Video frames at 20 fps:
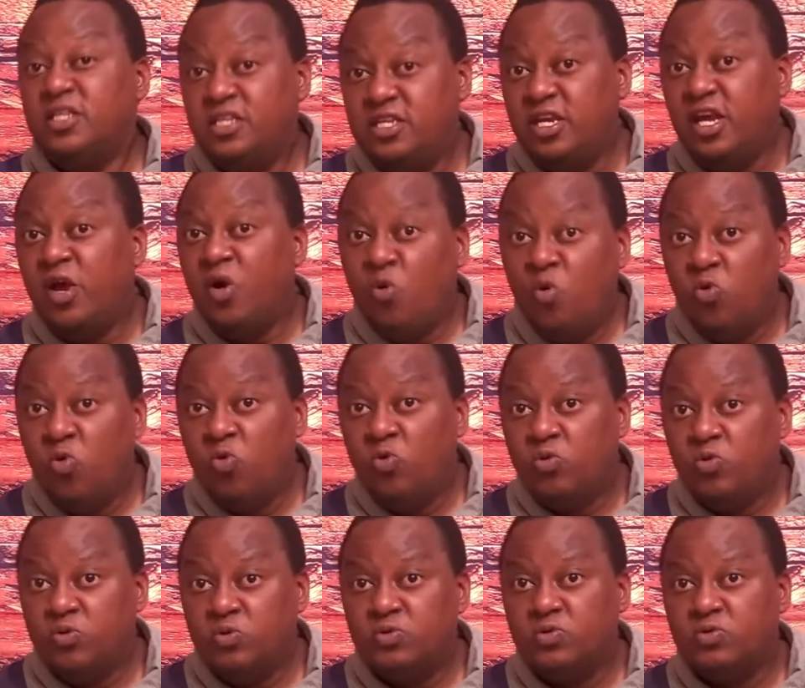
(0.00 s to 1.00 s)
Jehu
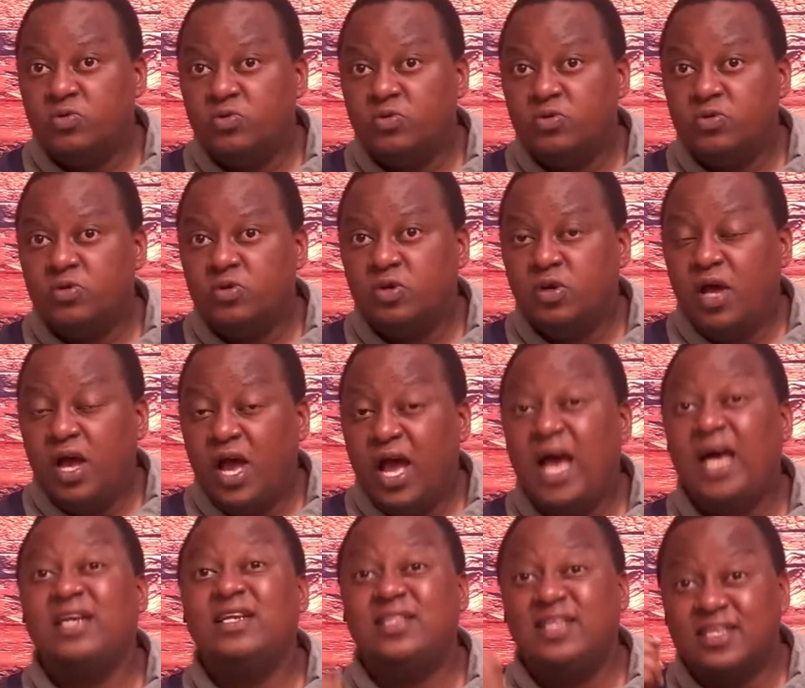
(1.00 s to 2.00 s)

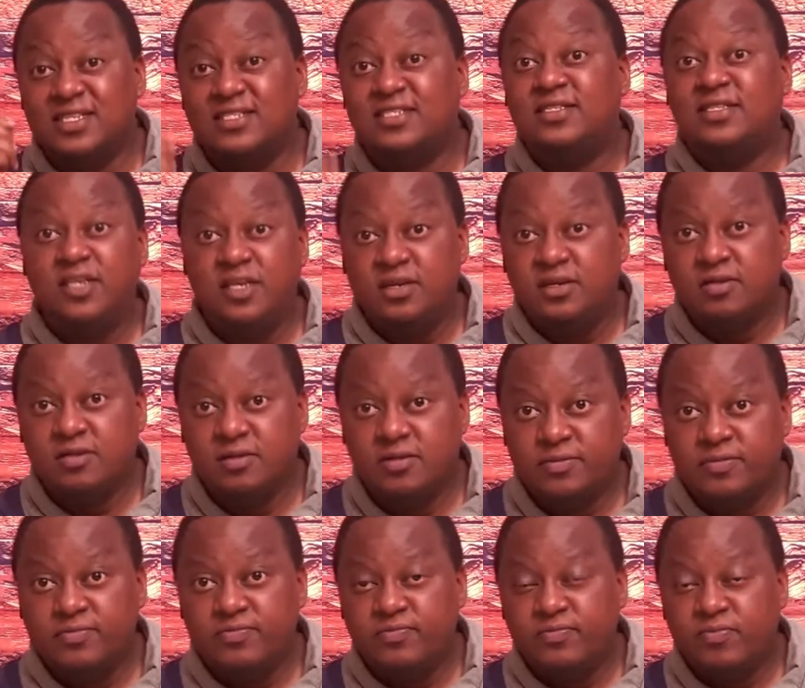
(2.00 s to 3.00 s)
had the zeal,
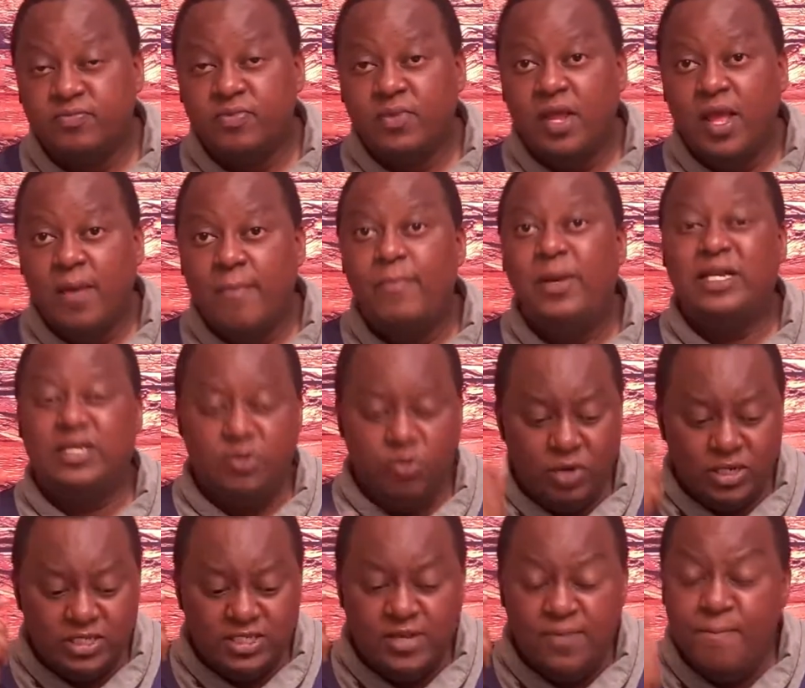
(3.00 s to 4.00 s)
but he
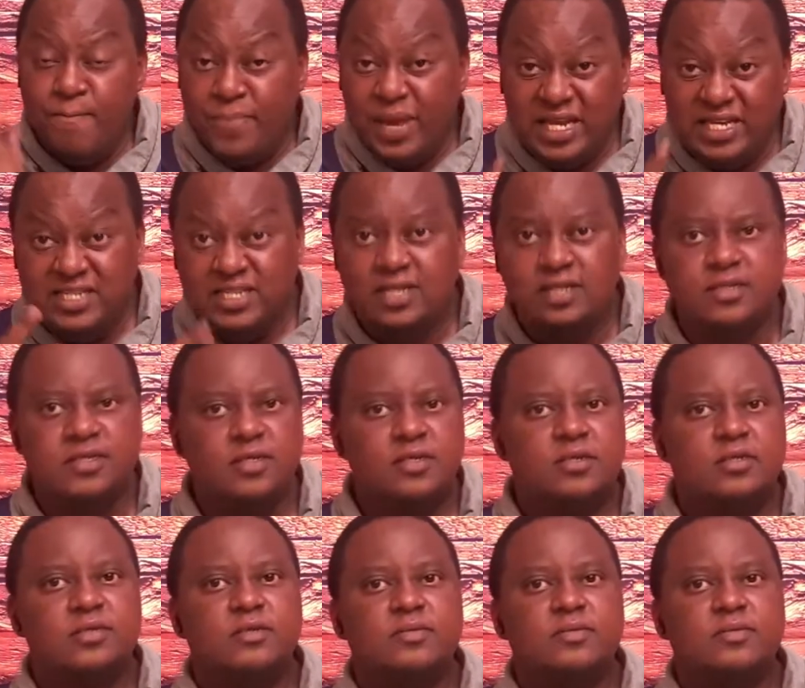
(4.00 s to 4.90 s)
was impatient.